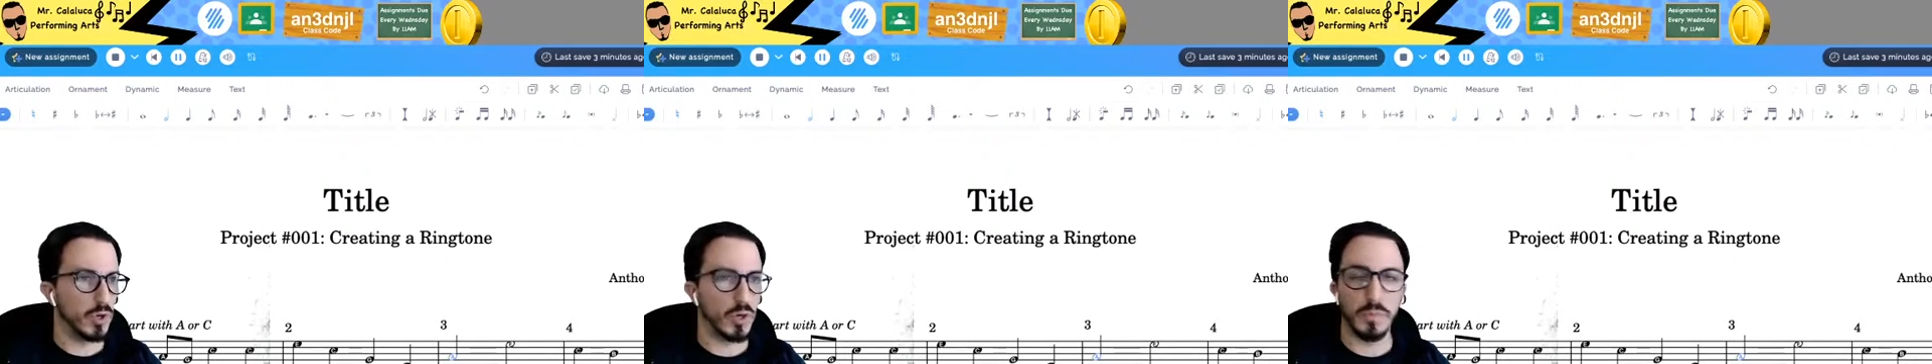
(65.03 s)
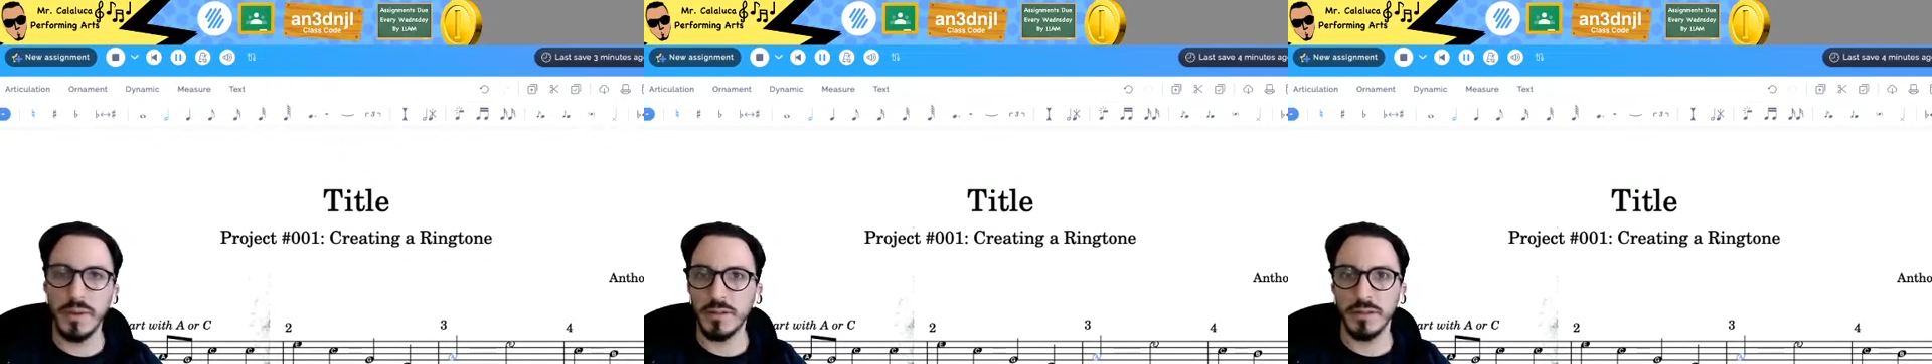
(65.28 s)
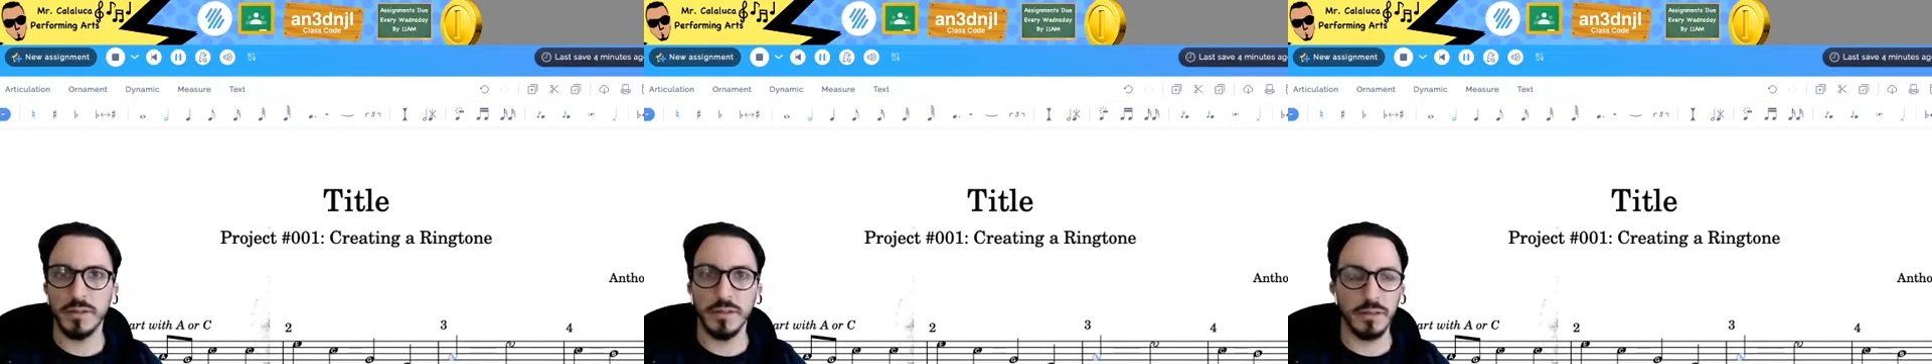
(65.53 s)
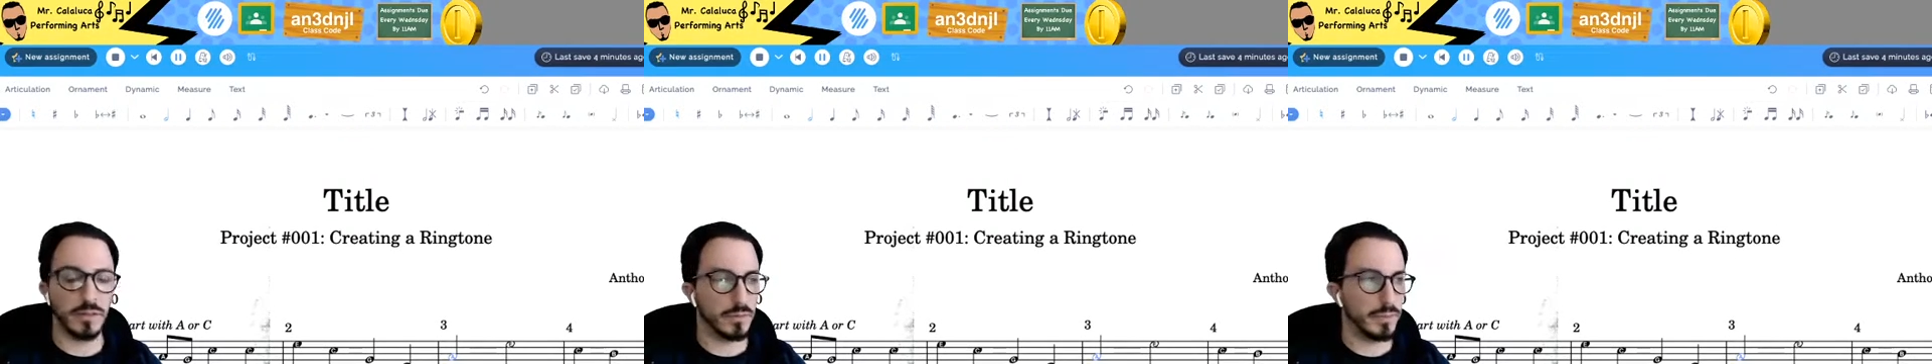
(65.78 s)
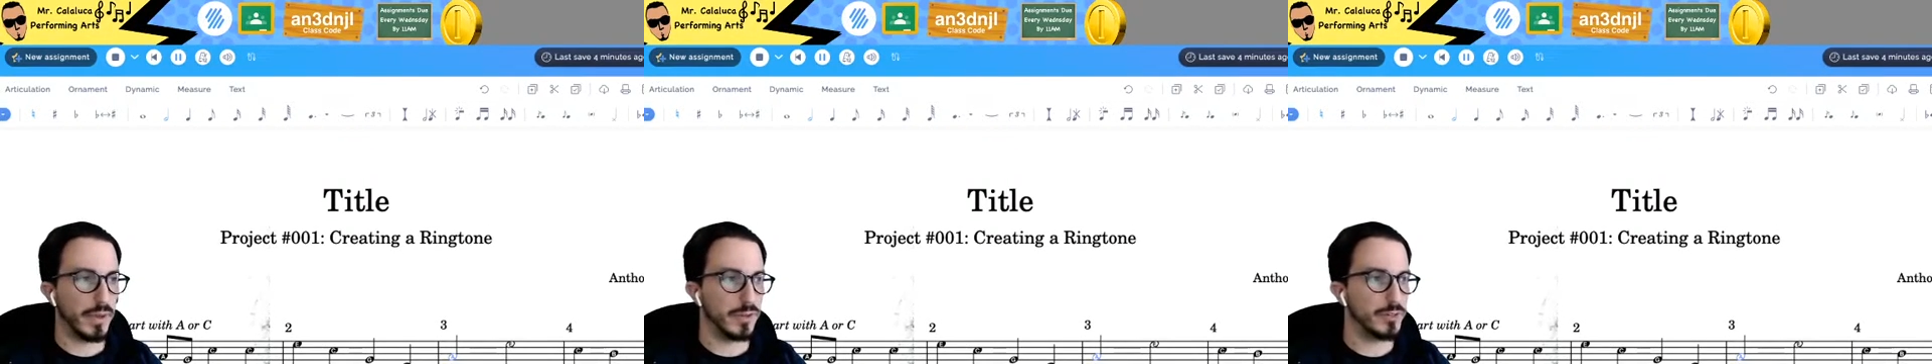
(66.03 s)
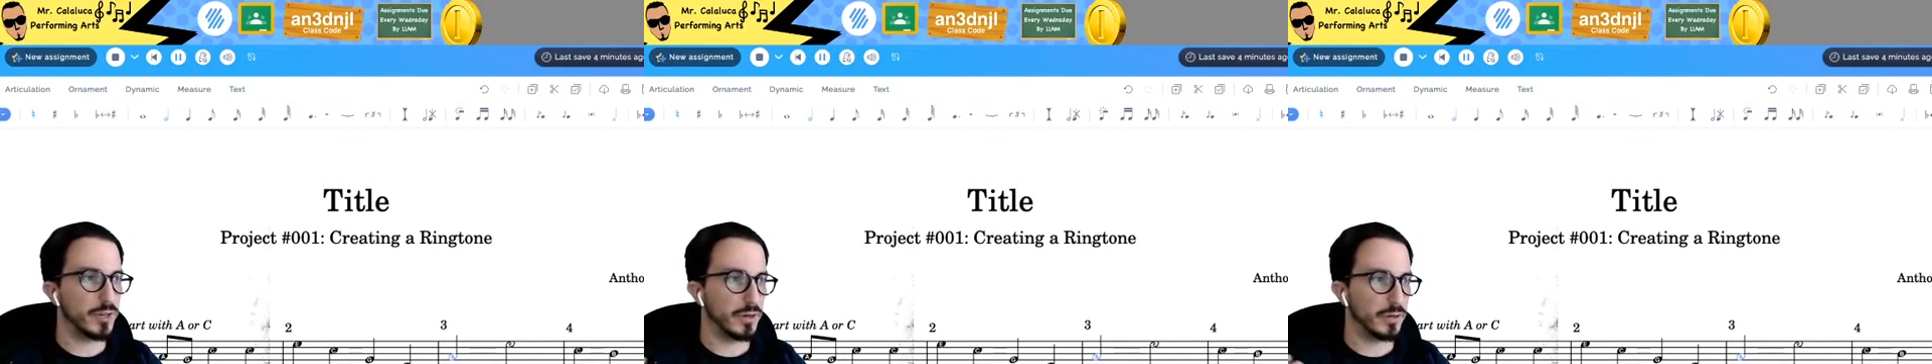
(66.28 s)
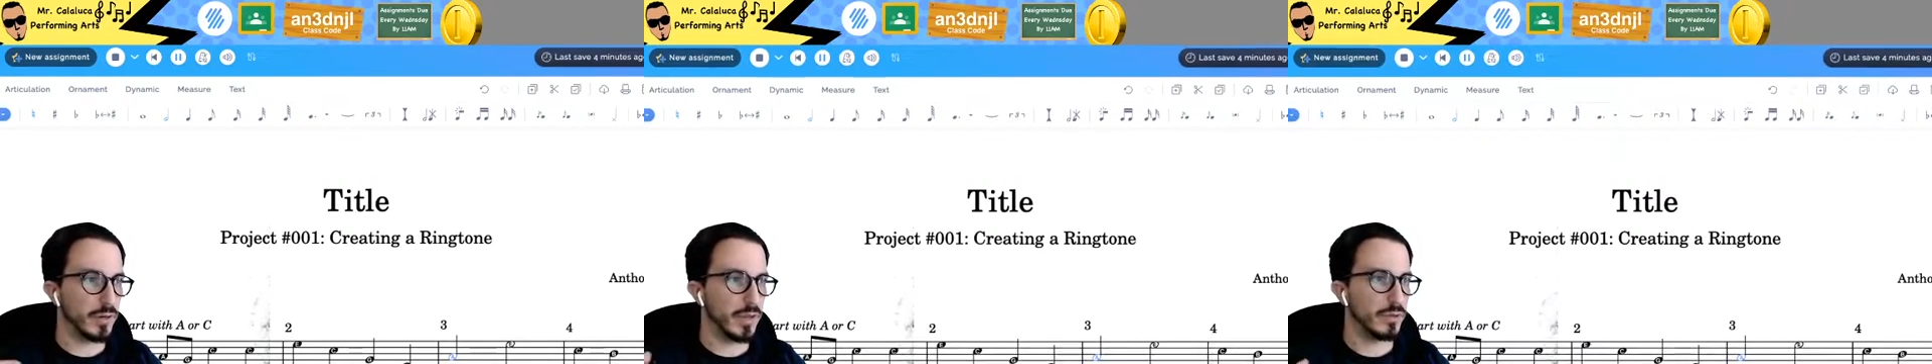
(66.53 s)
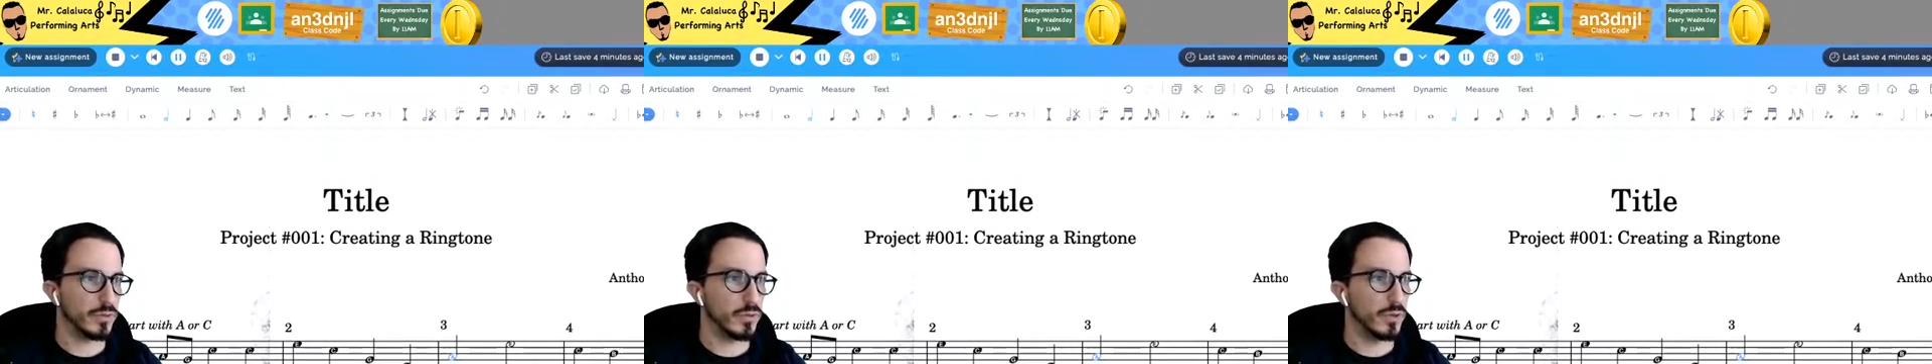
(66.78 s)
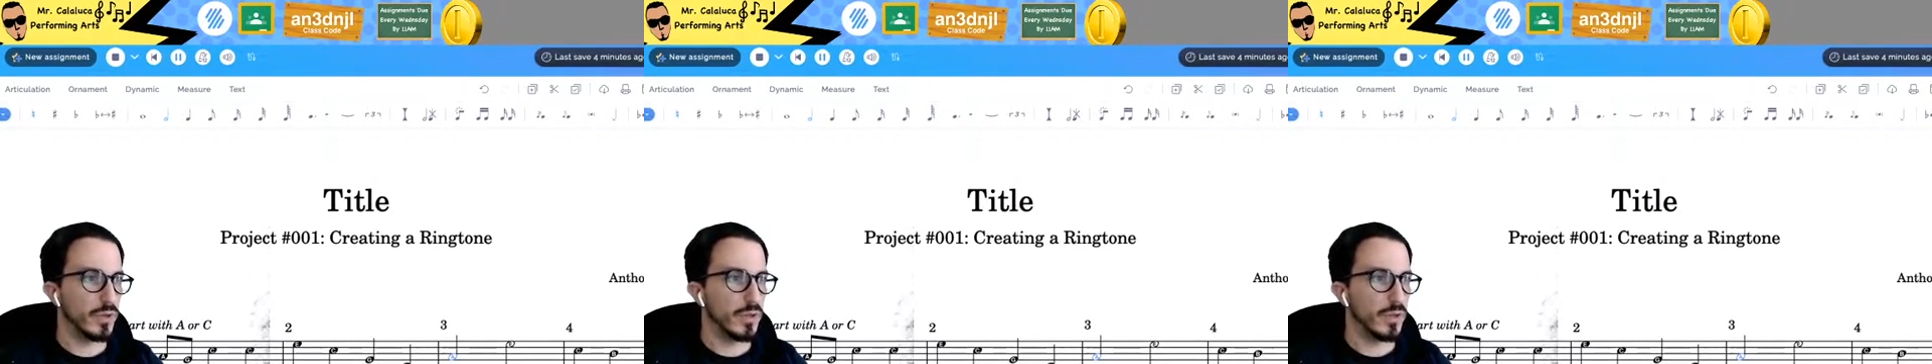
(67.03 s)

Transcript: basically your page here. Okay, so